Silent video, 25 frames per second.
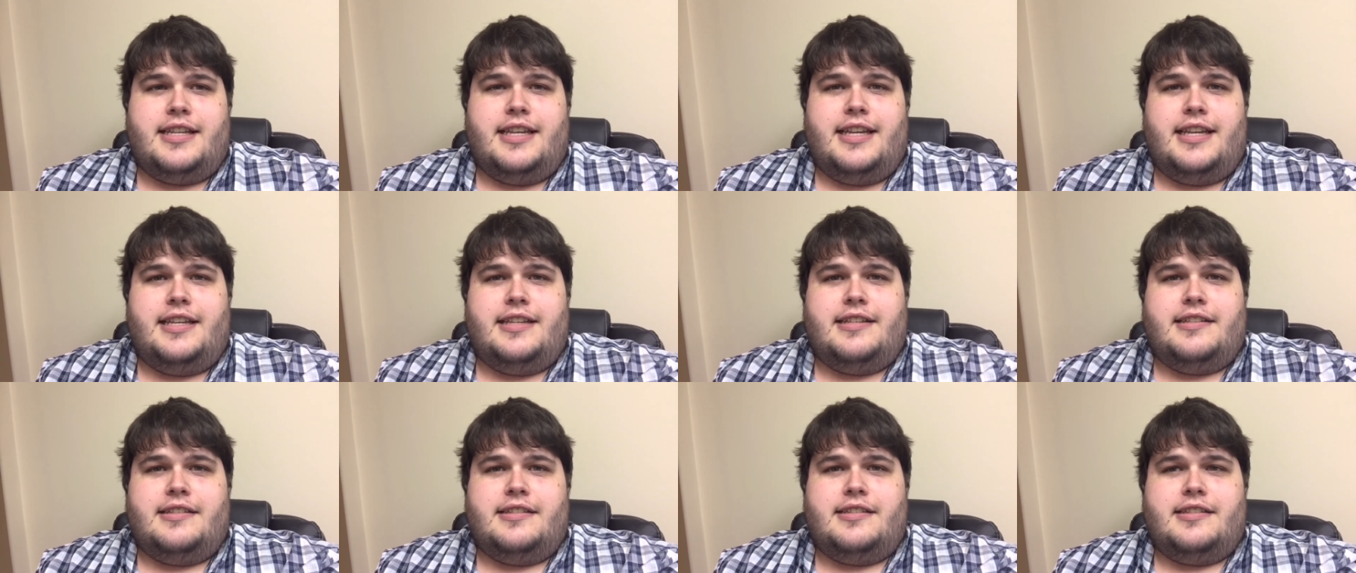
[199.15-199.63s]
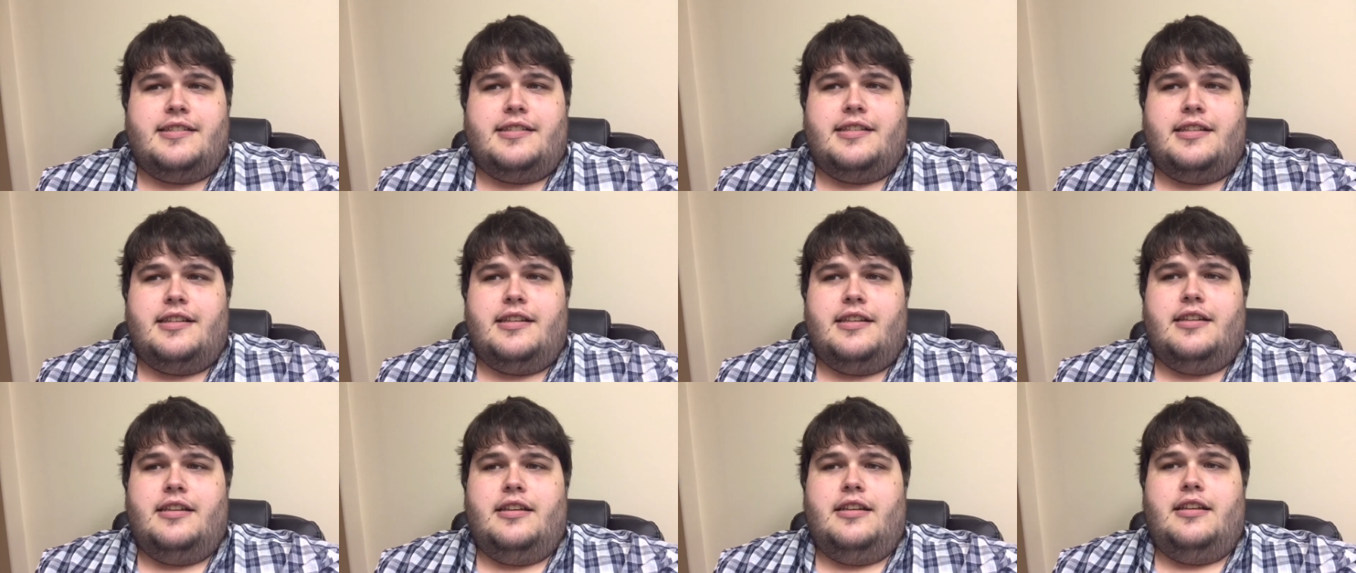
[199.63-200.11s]

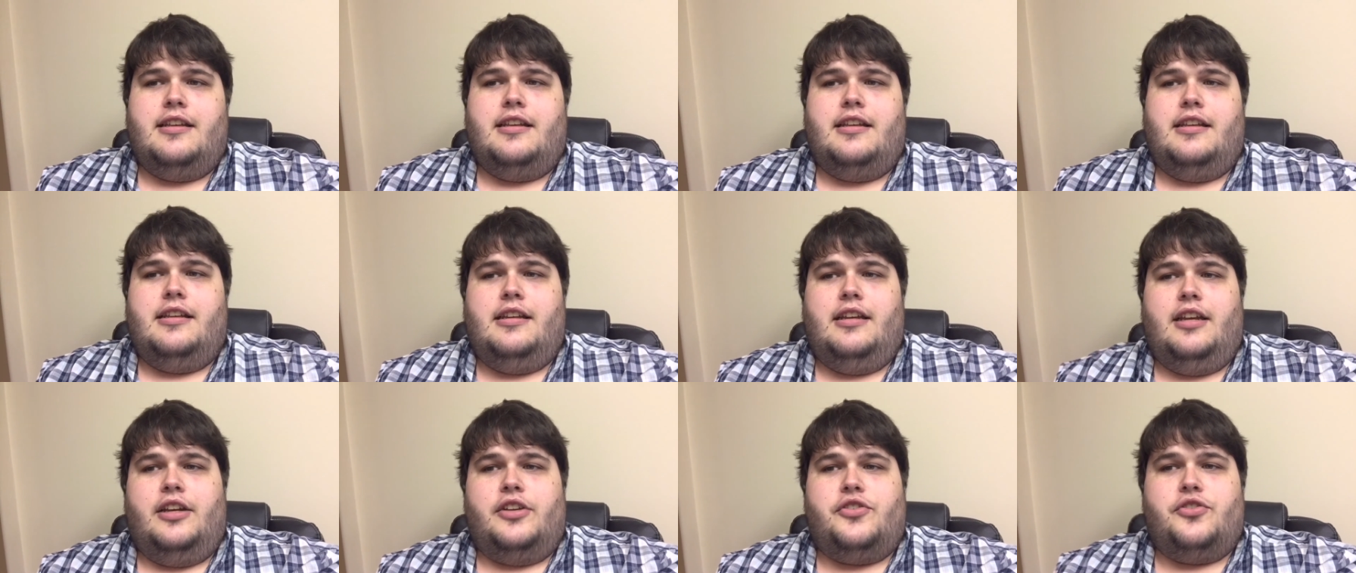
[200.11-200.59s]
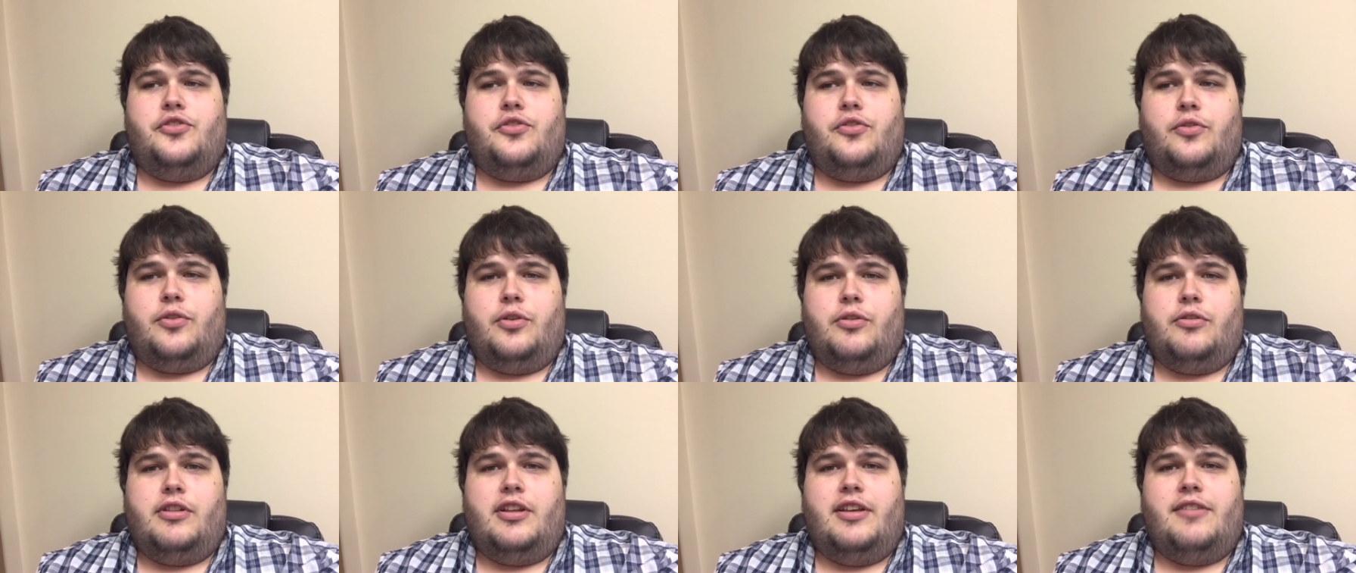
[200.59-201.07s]
He's a
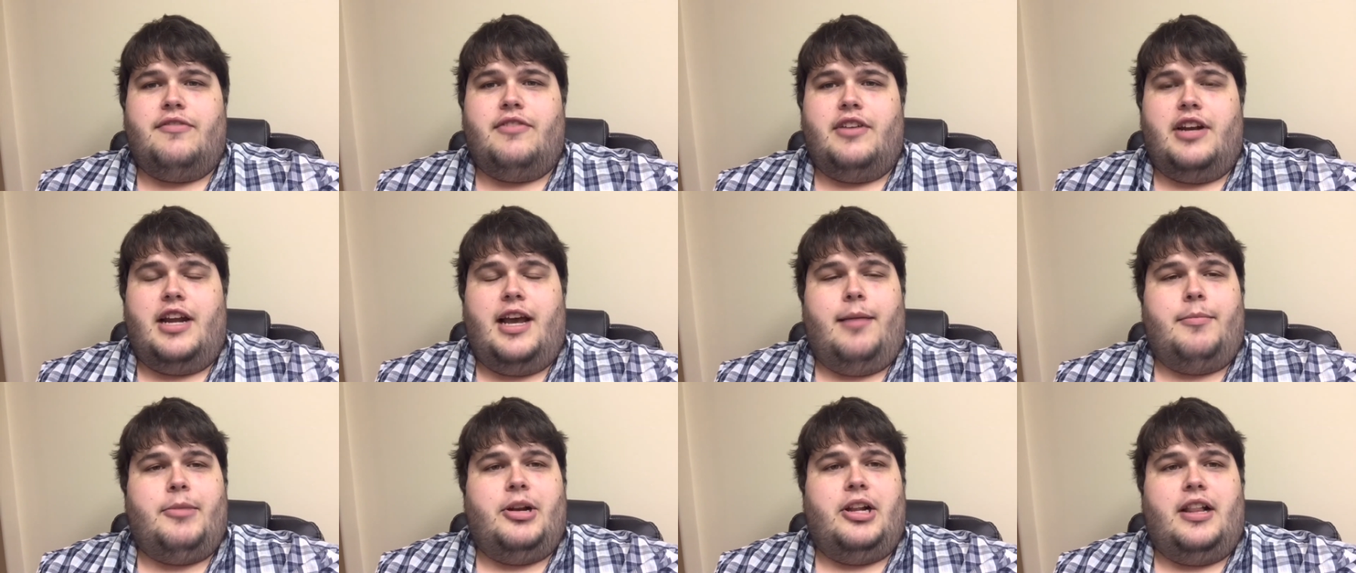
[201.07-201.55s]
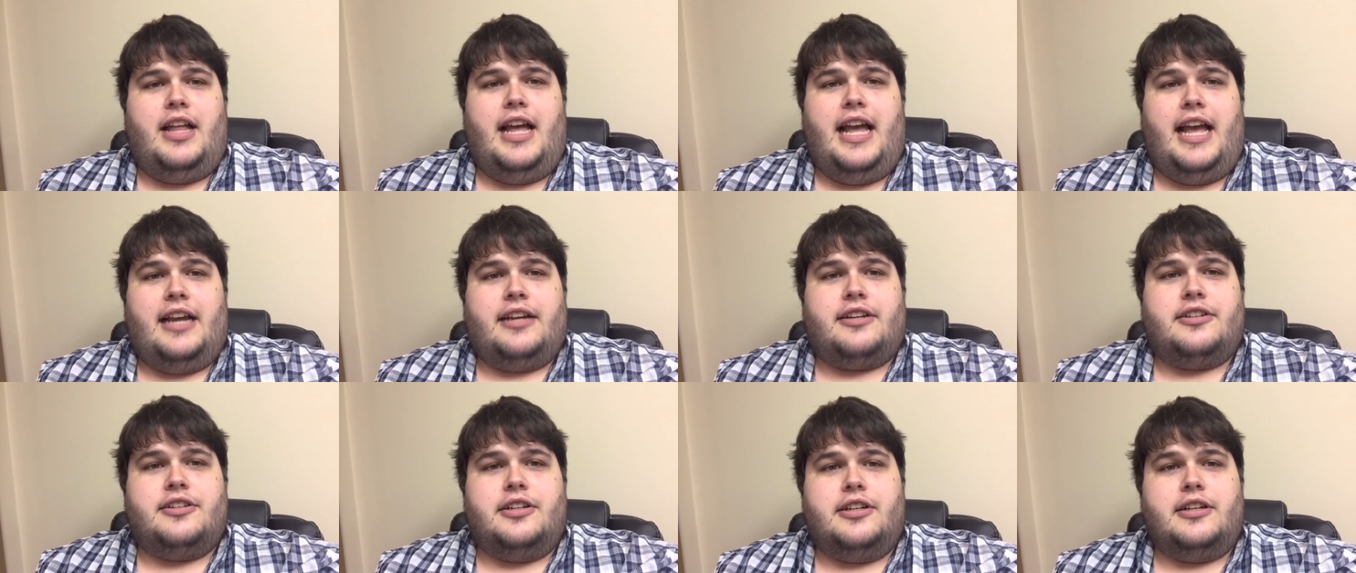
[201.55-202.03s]
truly phenomenal
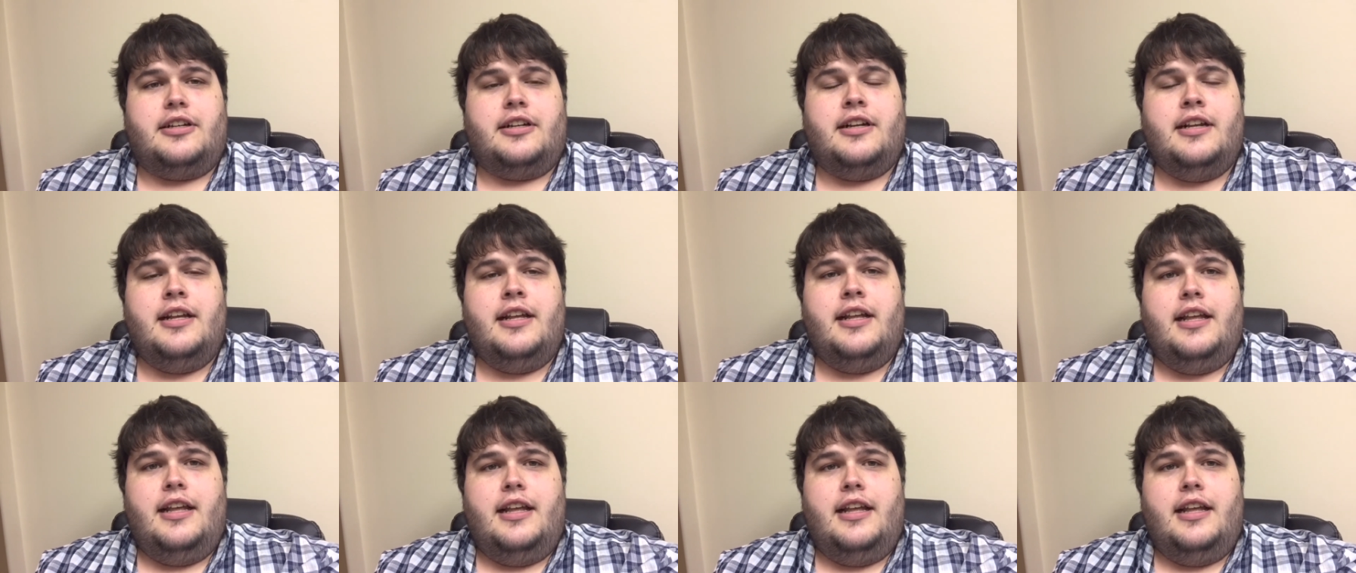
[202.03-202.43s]
actor.